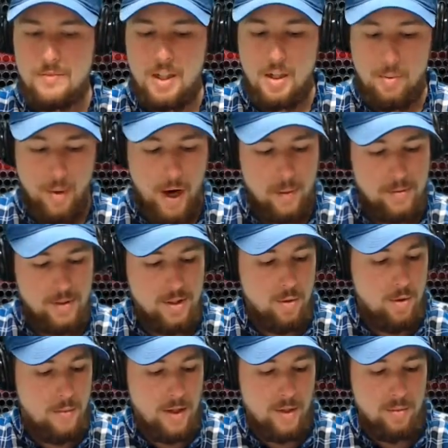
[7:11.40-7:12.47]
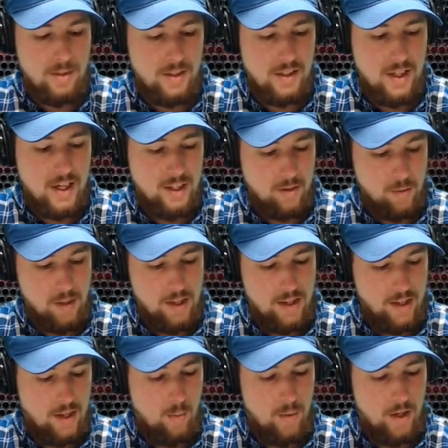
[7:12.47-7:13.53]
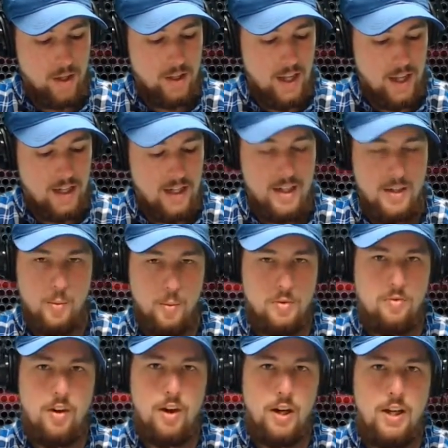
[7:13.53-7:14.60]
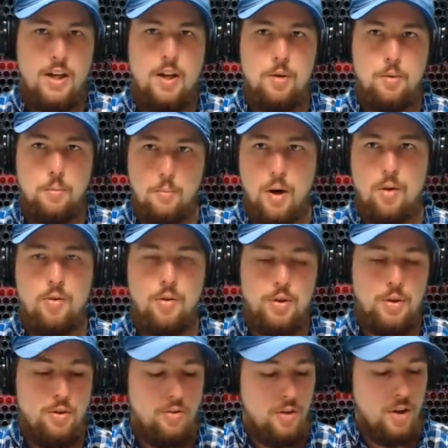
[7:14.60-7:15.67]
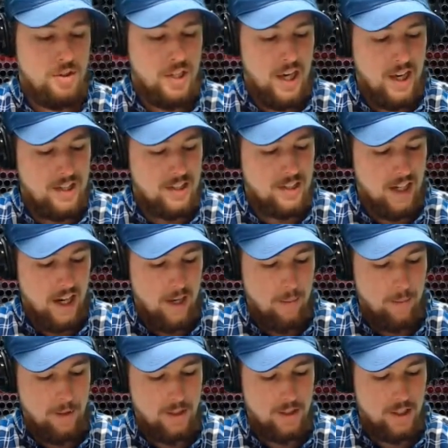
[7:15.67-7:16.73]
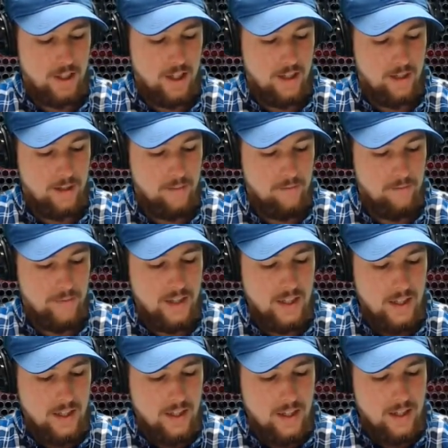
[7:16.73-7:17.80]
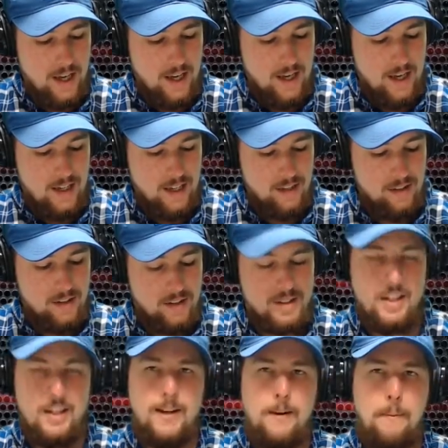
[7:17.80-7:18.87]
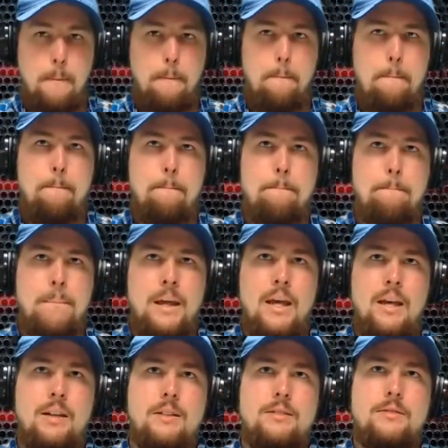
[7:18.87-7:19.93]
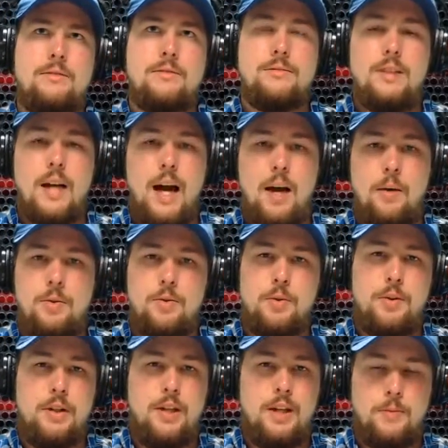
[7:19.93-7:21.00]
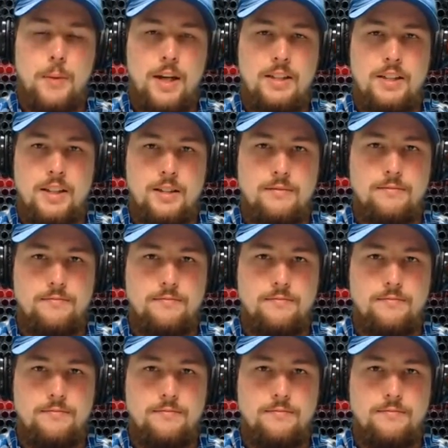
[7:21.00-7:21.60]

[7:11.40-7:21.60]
props to them. I really like the way that they worked that in. It was very Marvel Universe esque, and I appreciated it. And another thing that I was really expecting,